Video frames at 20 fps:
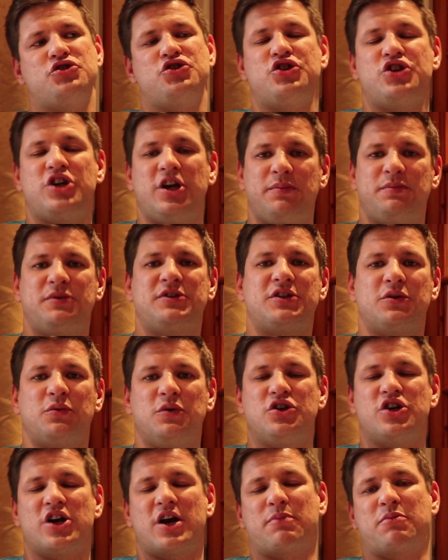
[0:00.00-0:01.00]
chips
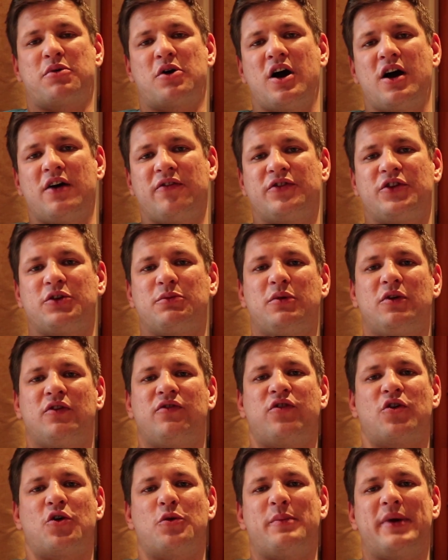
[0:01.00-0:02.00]
which are
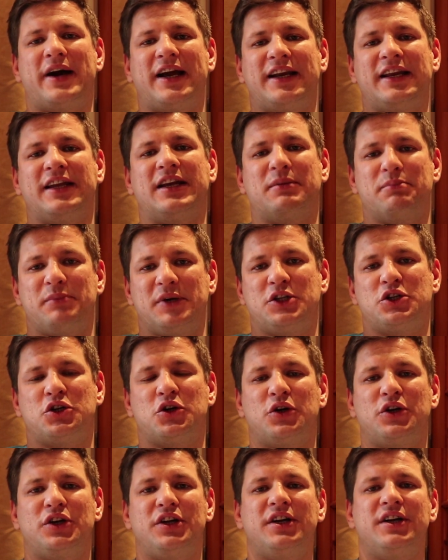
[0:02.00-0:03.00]
profitable for mining
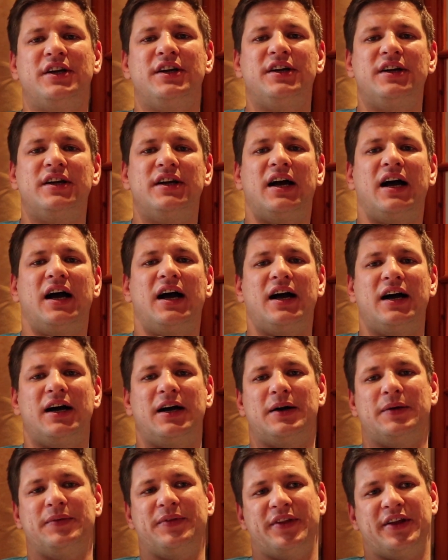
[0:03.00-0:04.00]
Bitcoin.
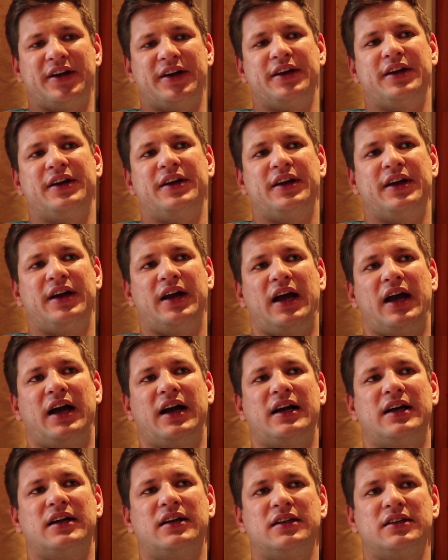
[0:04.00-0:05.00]
And
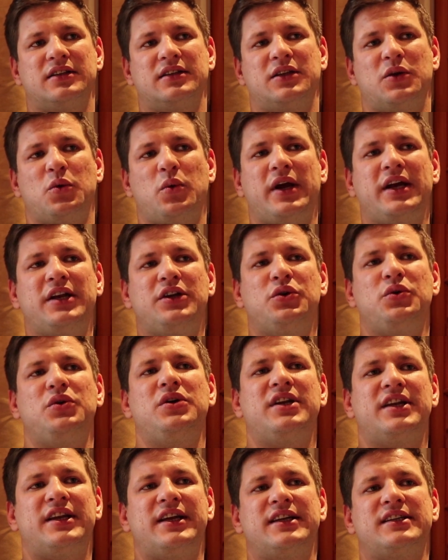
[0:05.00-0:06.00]
the way
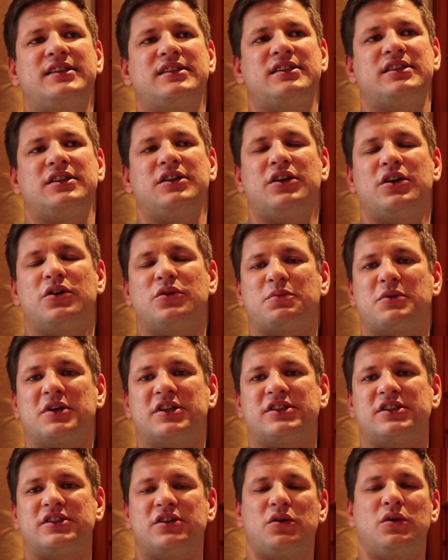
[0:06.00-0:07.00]
doing this, you know,
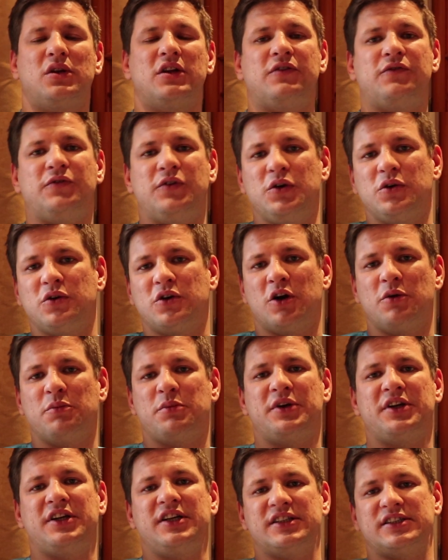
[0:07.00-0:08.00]
because it's only few
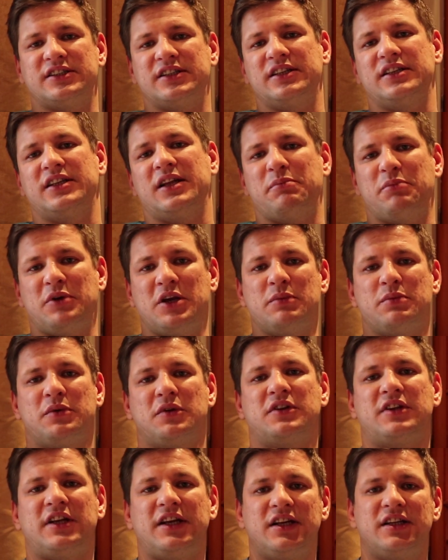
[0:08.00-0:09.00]
companies that the
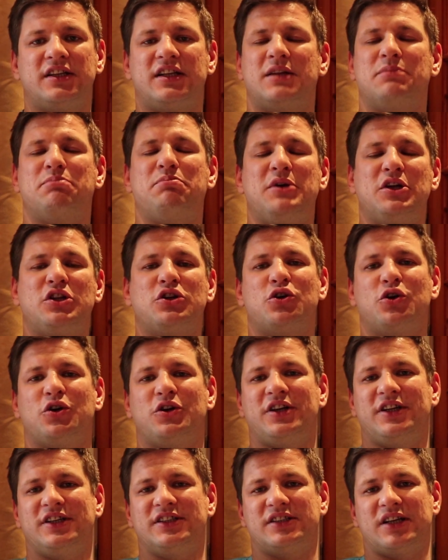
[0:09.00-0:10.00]
people think that
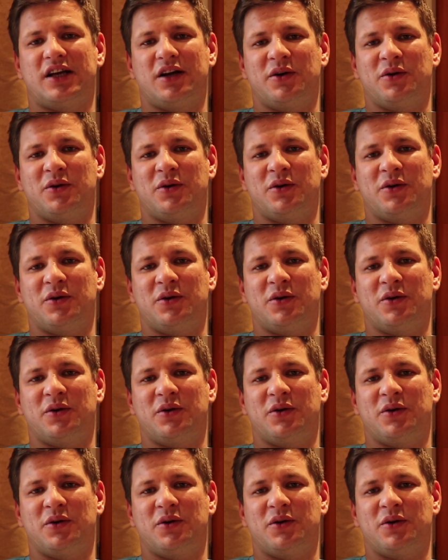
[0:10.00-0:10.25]
Bitcoin is